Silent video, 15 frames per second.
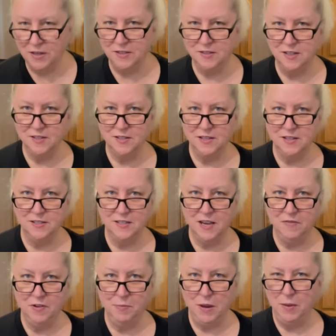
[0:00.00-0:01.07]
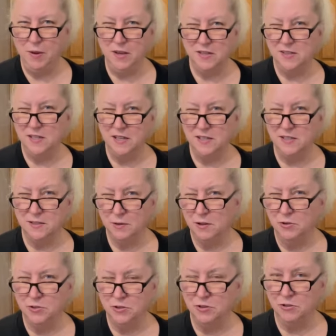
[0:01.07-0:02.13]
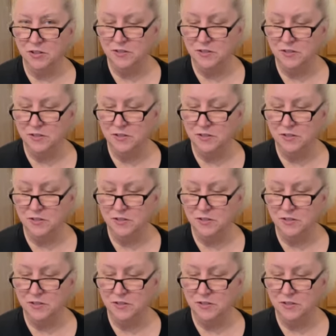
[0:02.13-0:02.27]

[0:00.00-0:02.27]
a 6 and a 7, maybe 6, closer to a